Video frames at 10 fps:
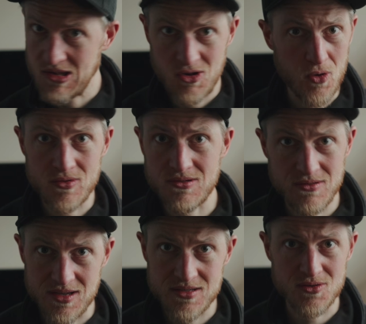Don't do
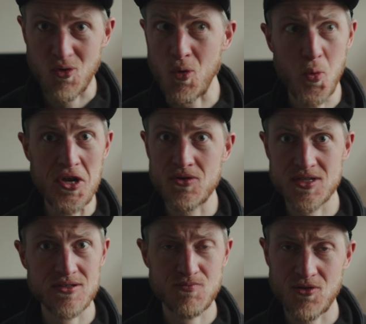this, or Windows
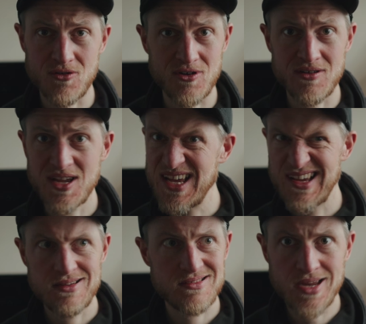Explorer.
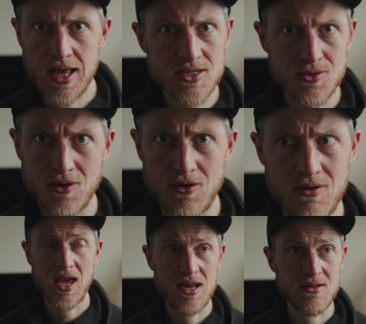Takes too
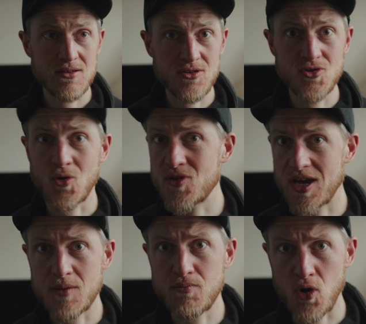long and you don't
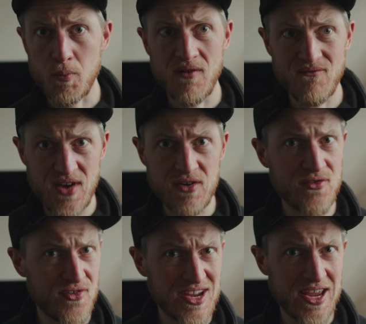get a proper
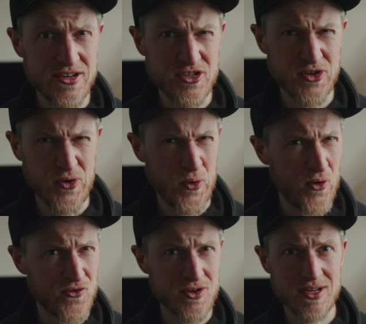verification
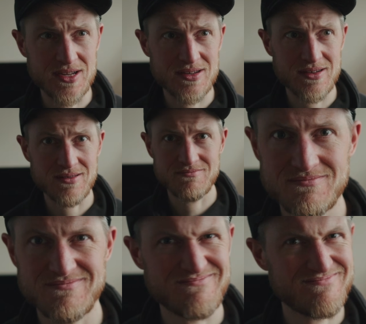of your data.
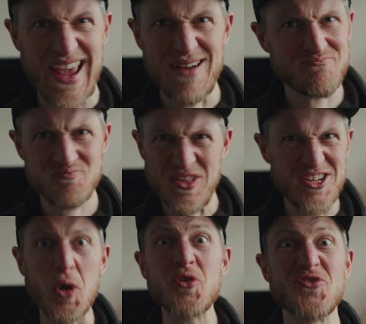
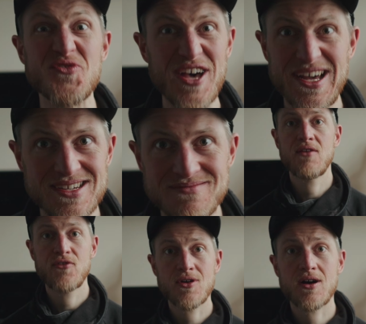Don't do that.
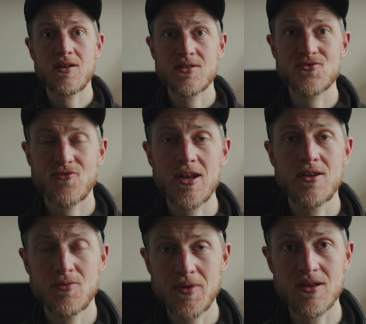If your card is ready
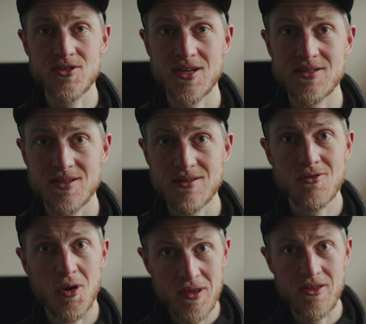to be ingested,
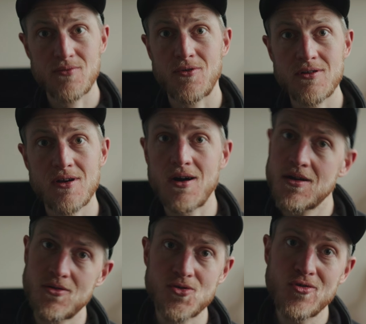copy that one card
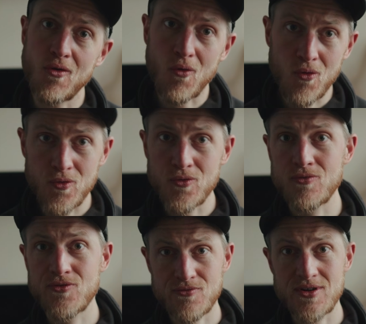onto all
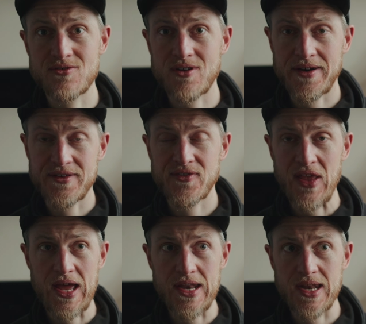3 drives,
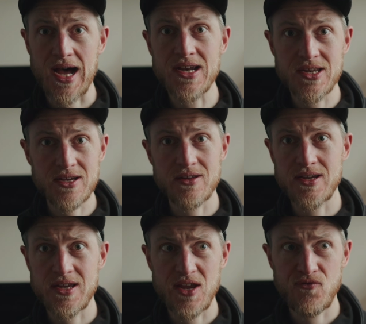and
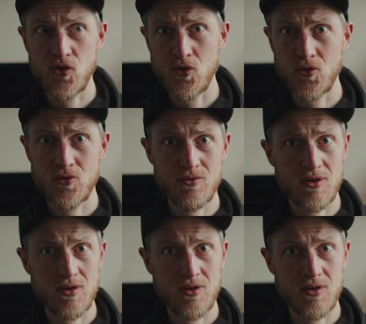ideally, if you're